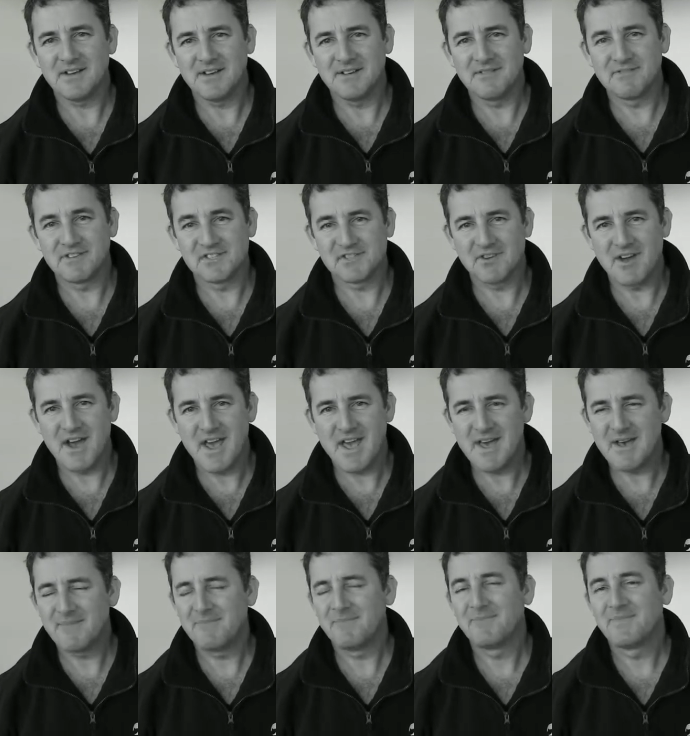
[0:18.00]

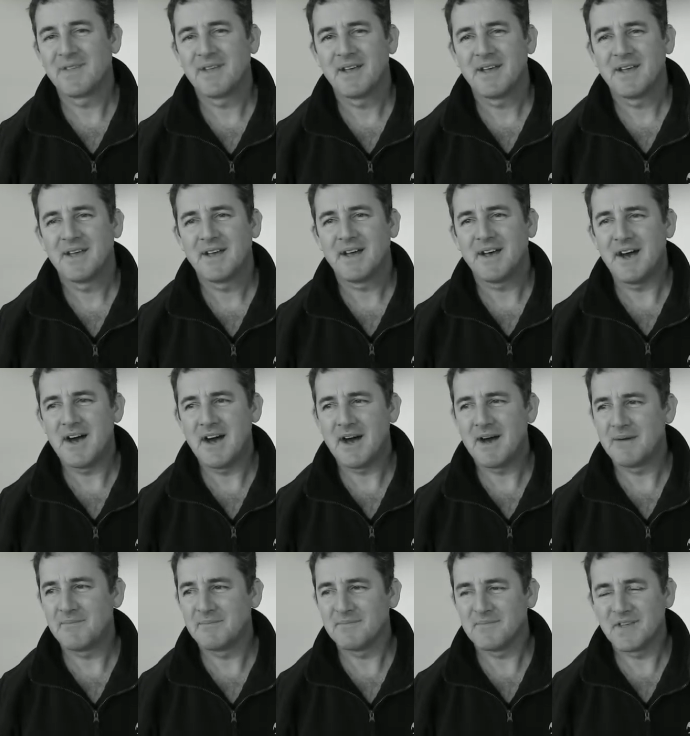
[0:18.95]
Australia.
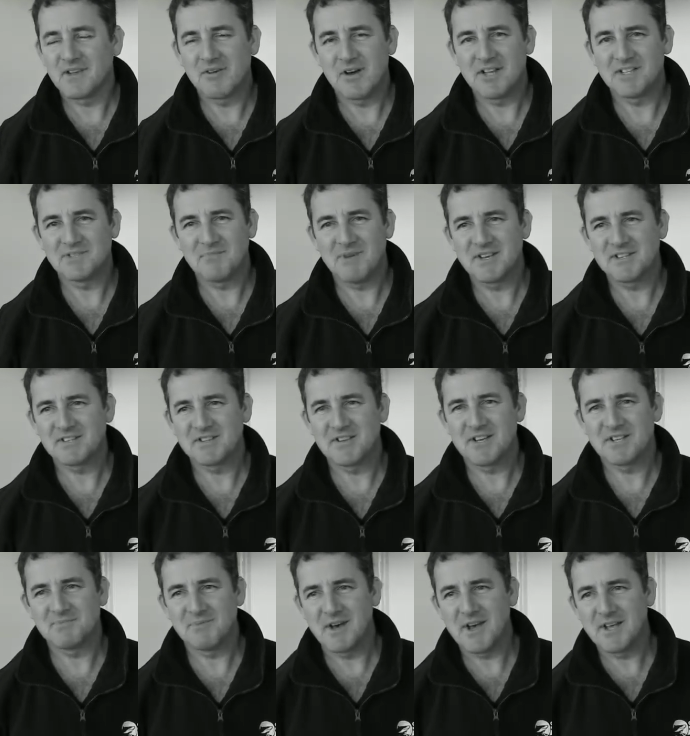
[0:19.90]
They're quite special,
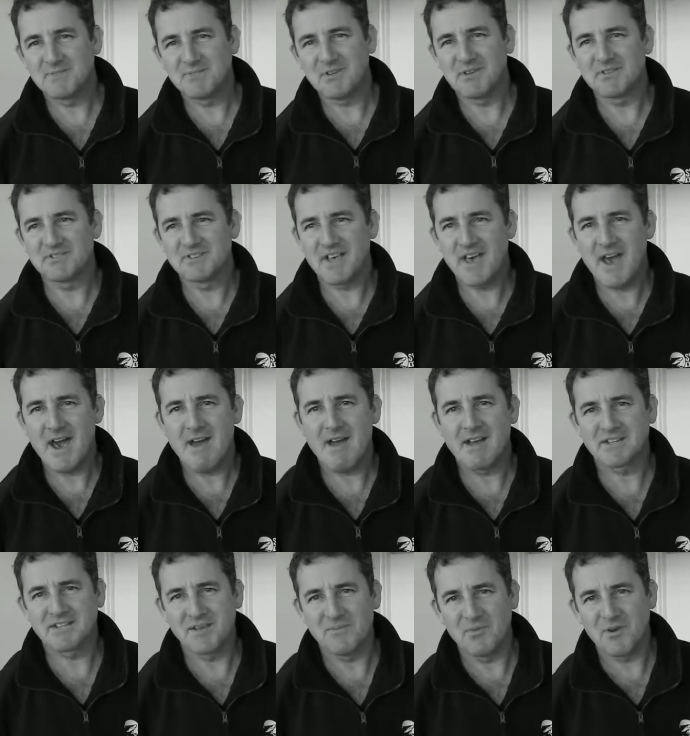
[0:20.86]
I suppose, because they are
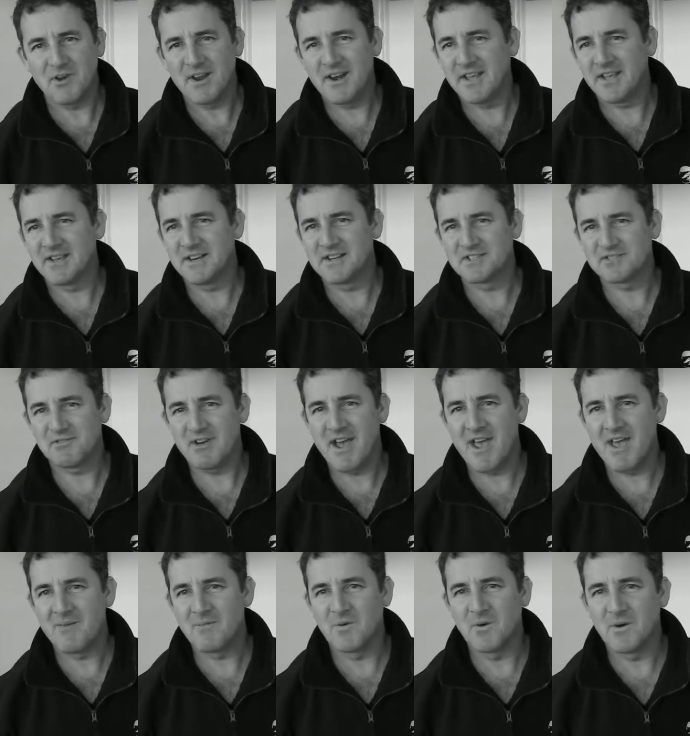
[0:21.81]
actually breeding in
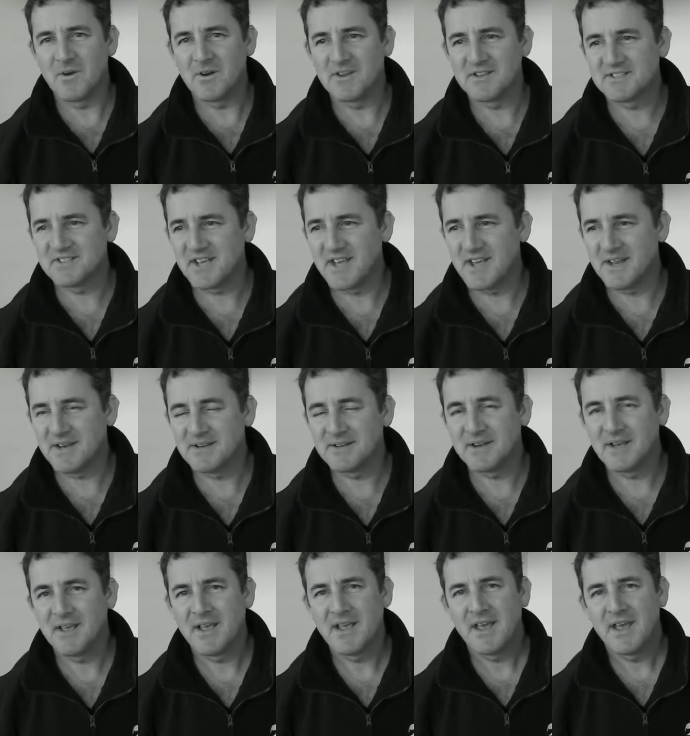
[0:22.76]
Australian waters,
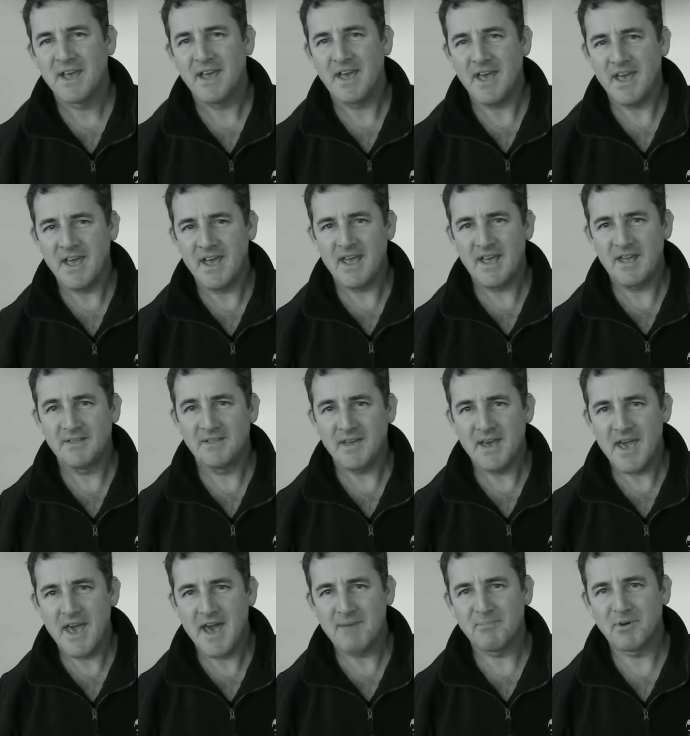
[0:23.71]
and
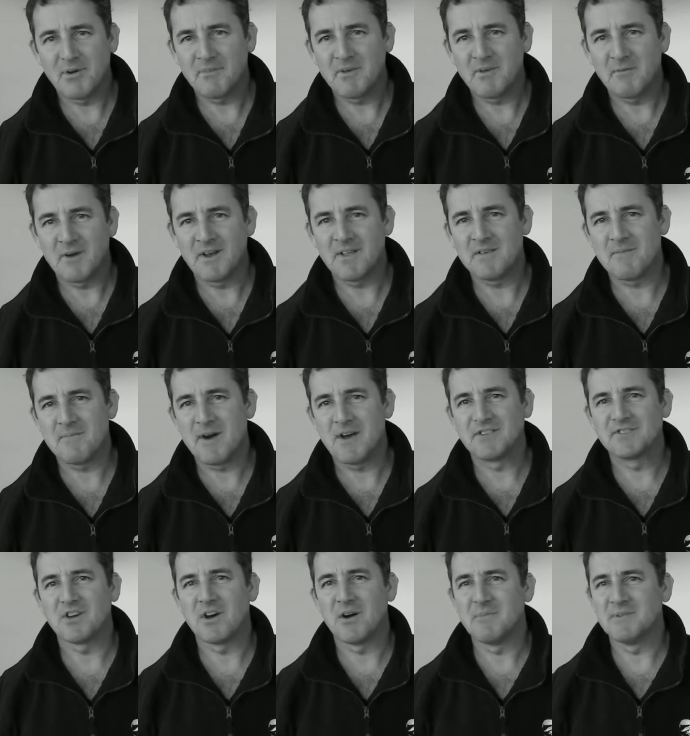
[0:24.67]
they are probably one of the
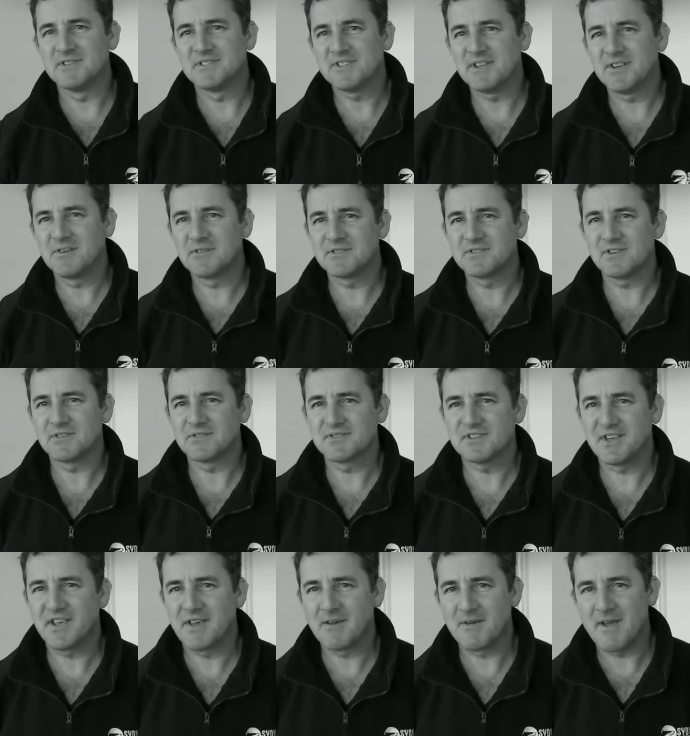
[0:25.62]
most common seals you'll
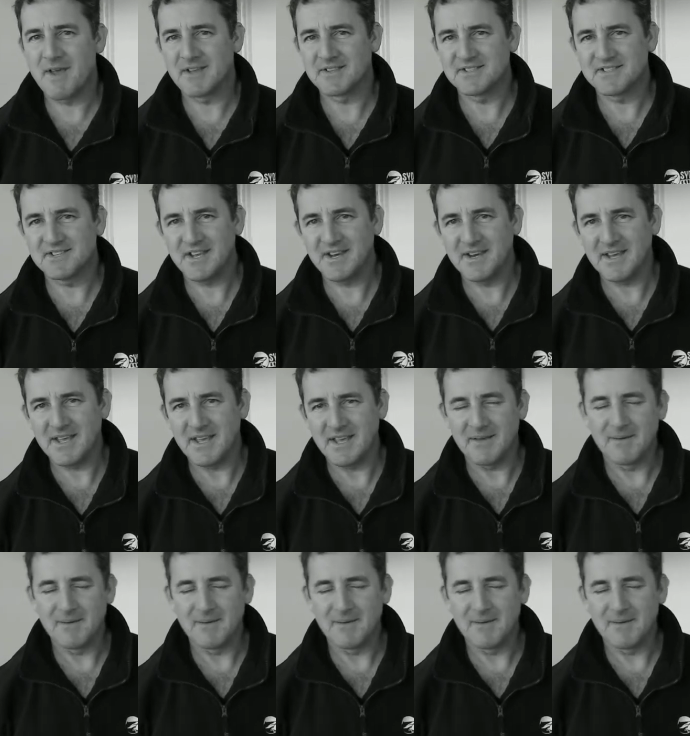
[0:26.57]
see around Sydney.